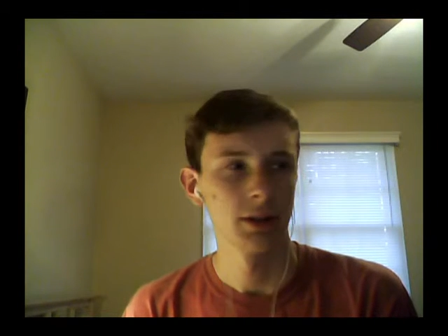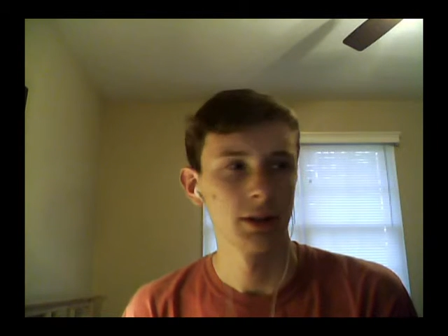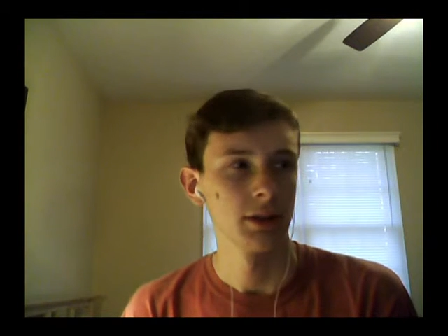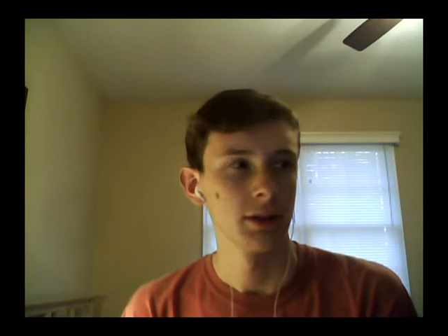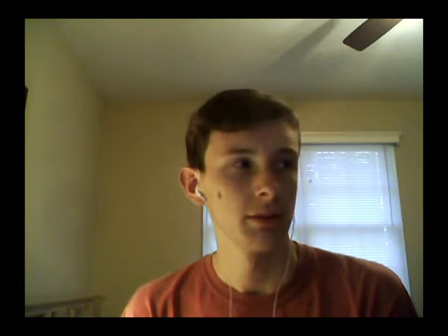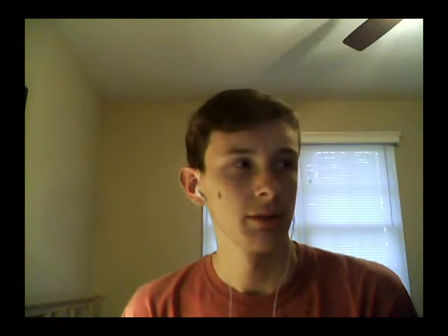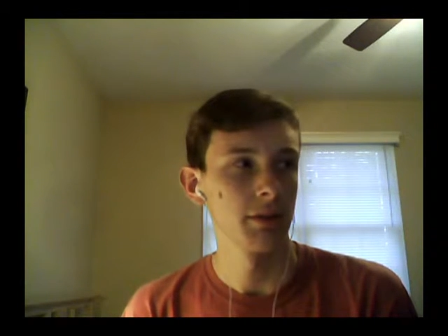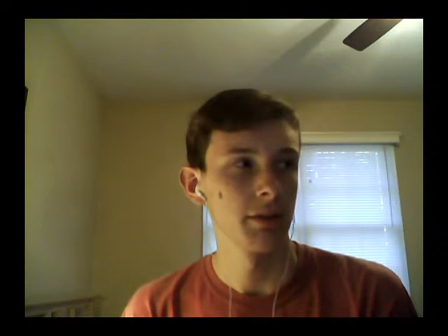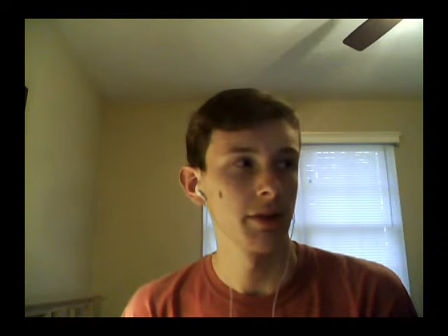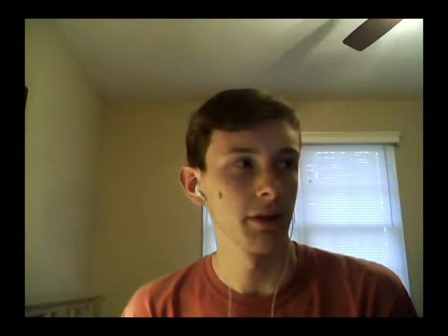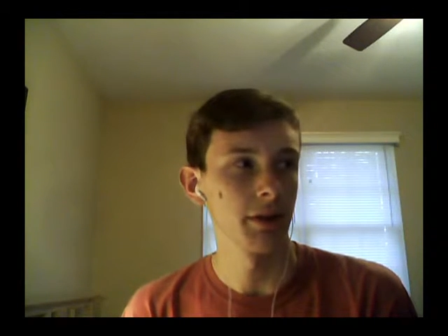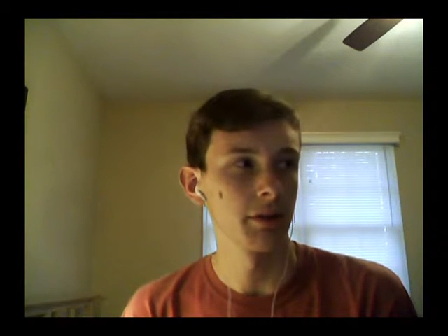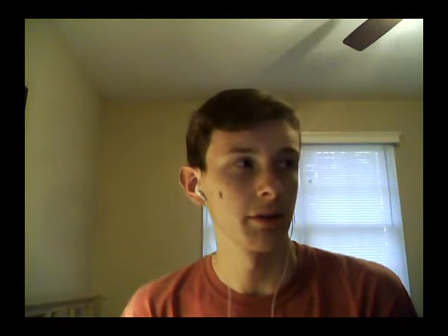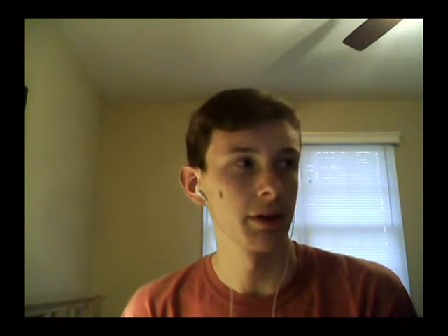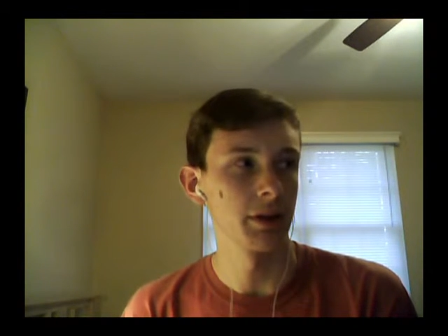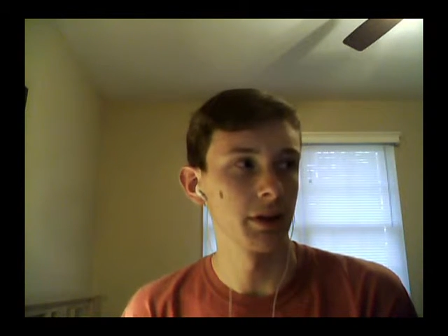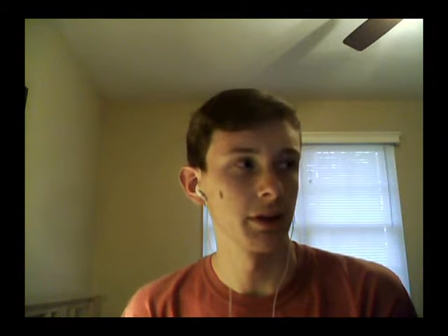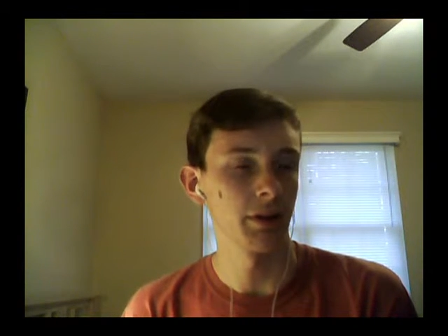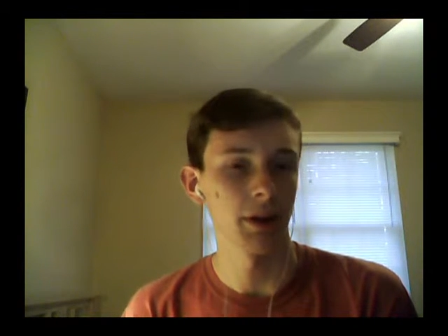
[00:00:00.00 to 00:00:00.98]
me think of a
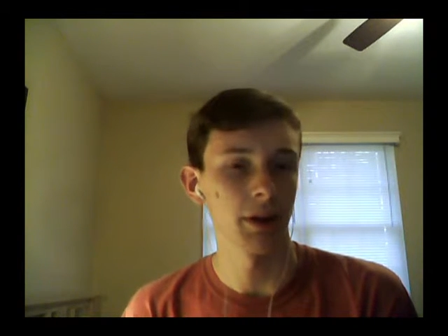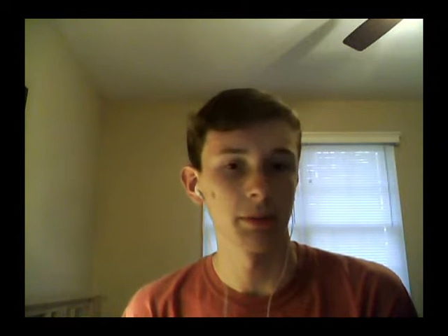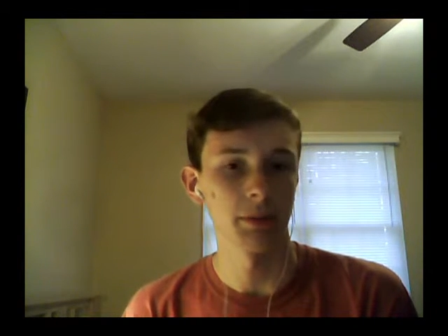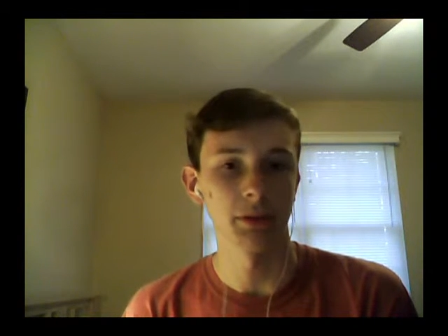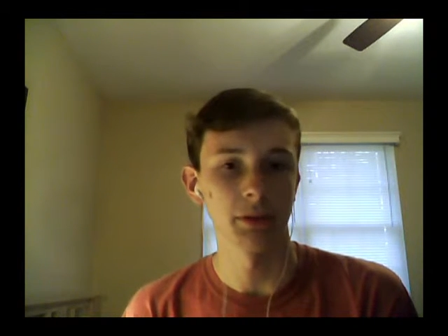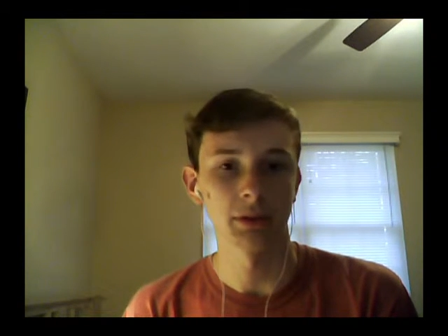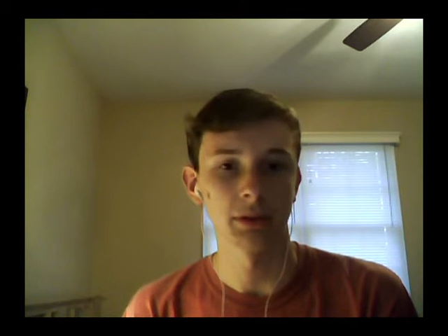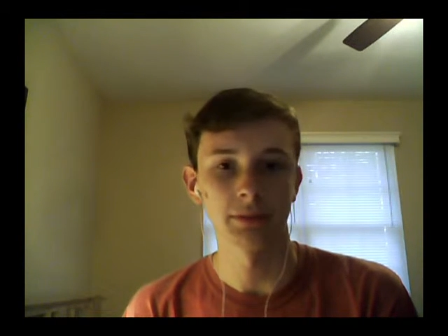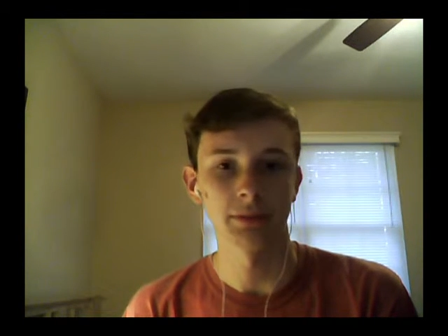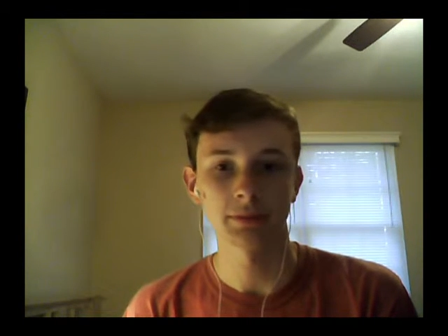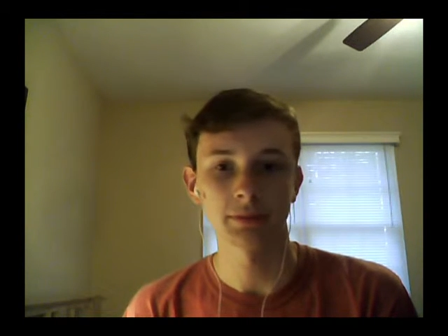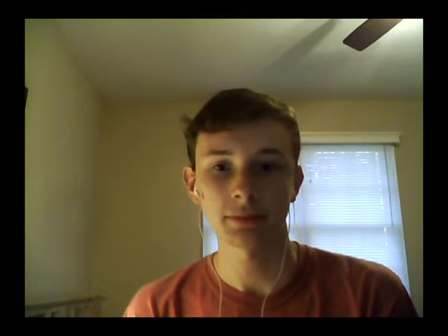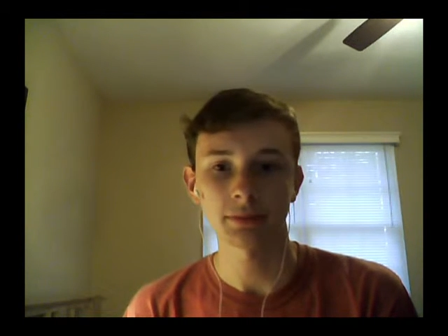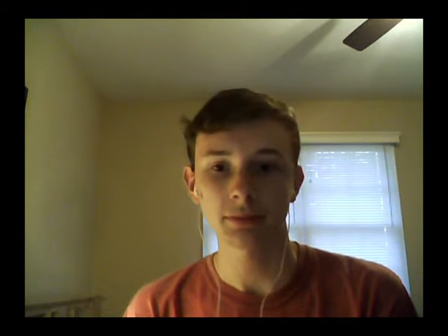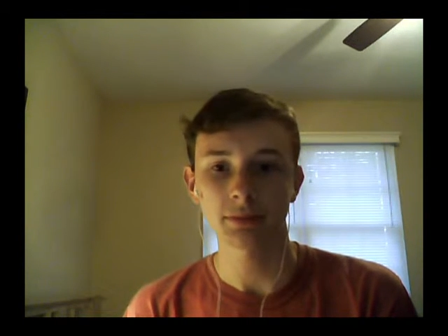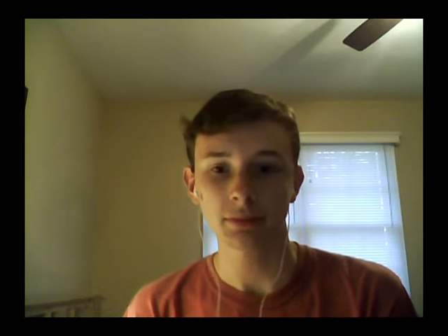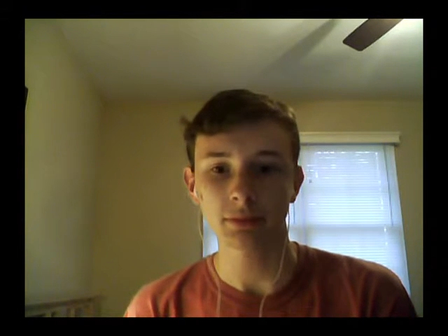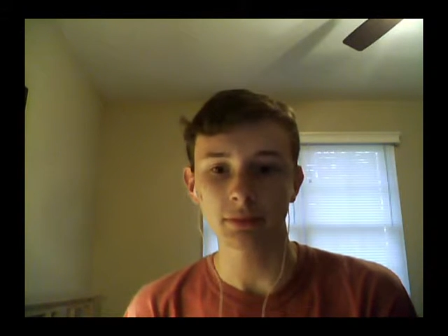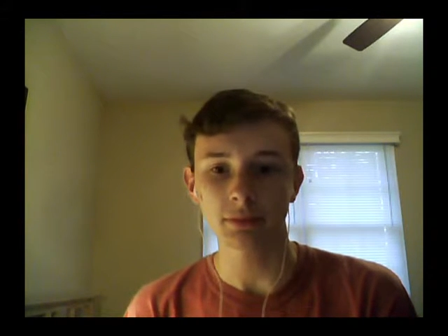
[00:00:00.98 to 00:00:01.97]
good example.
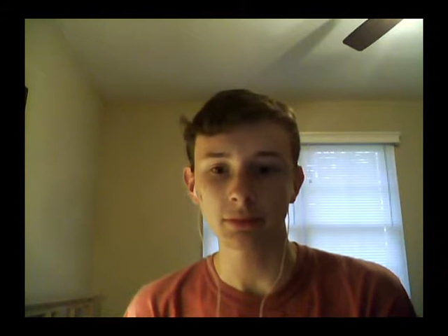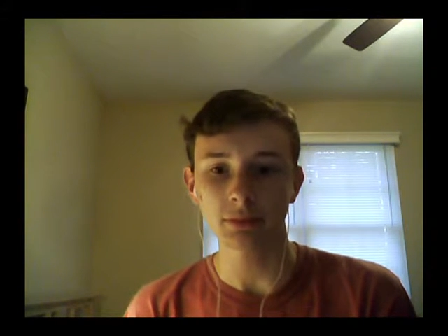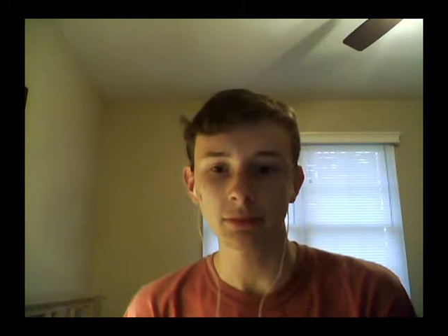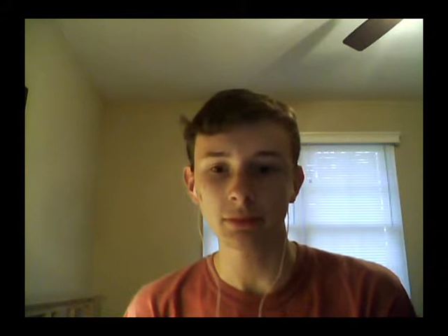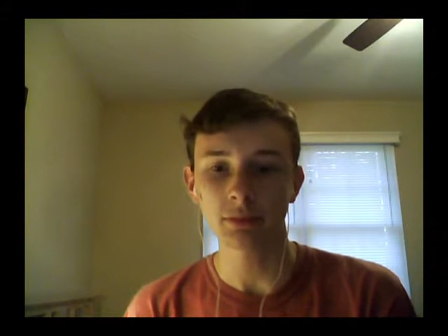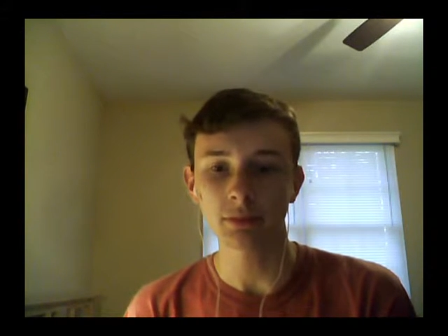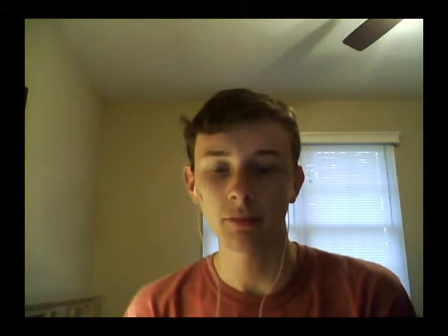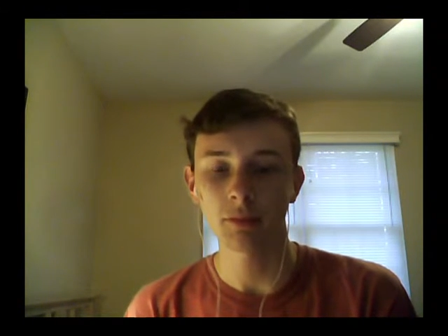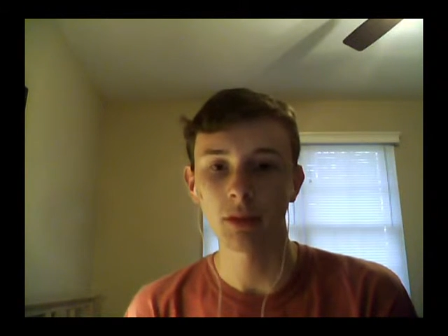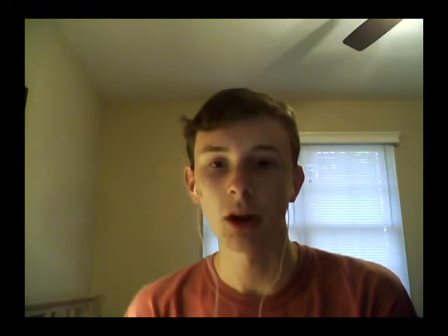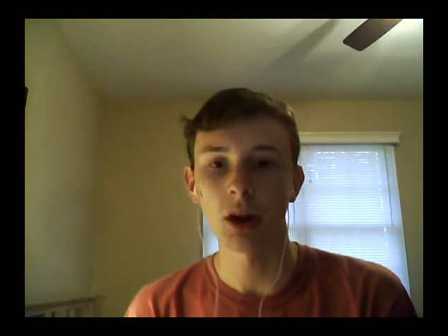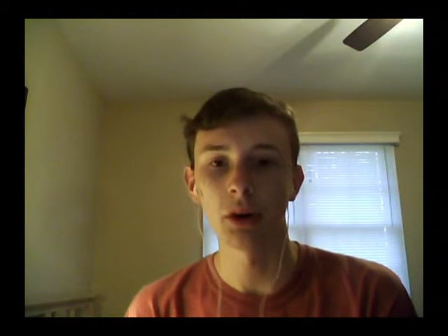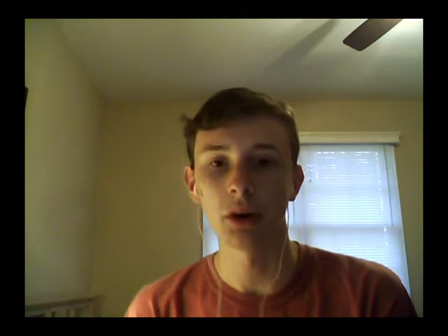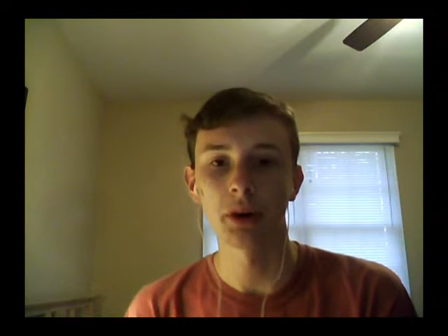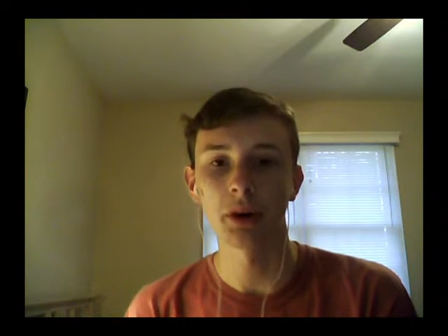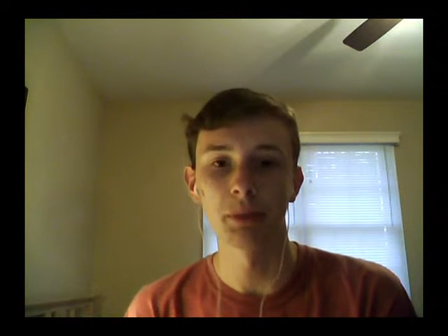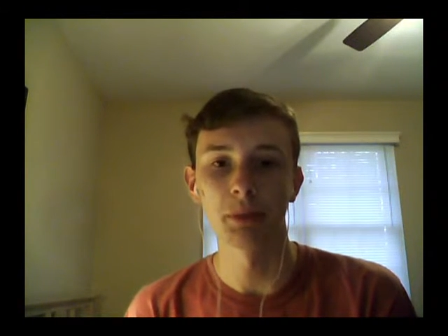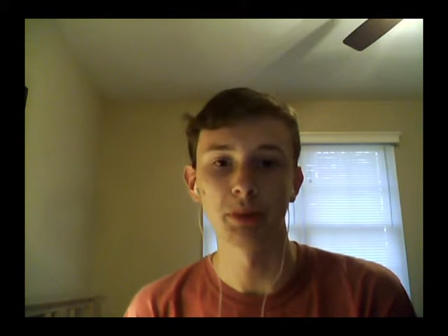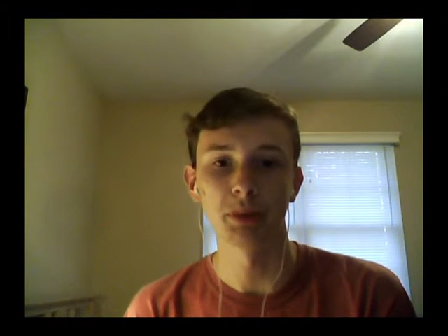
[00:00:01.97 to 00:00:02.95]
Oh,
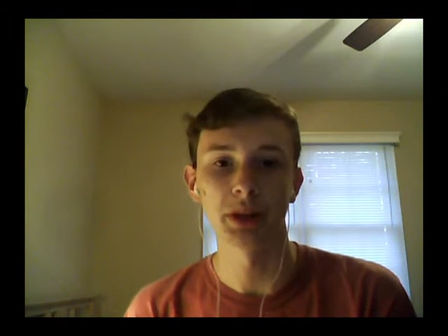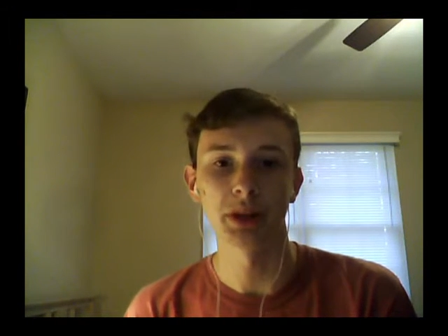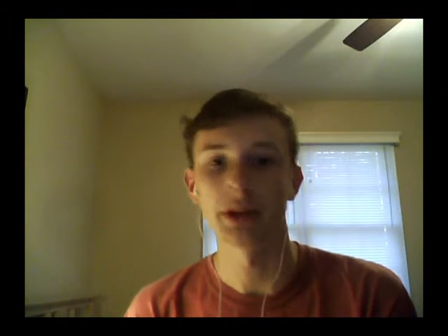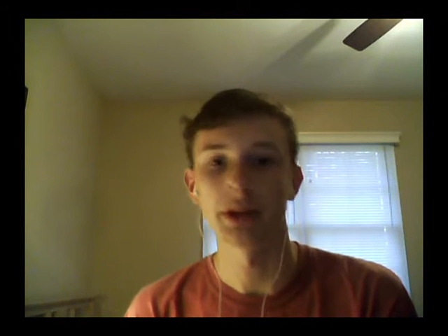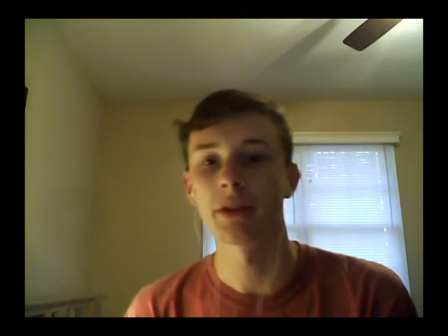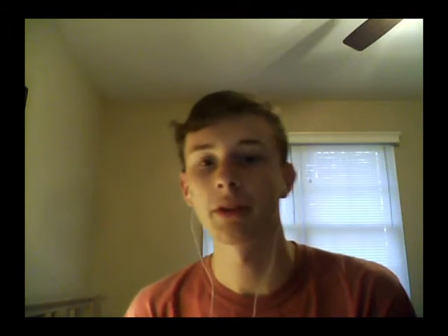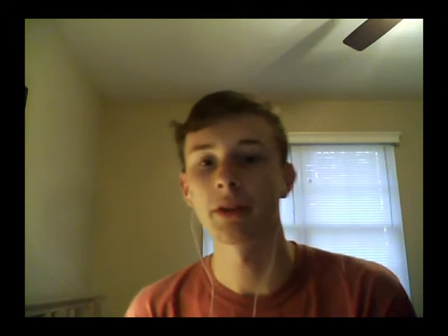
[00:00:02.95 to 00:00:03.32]
complete.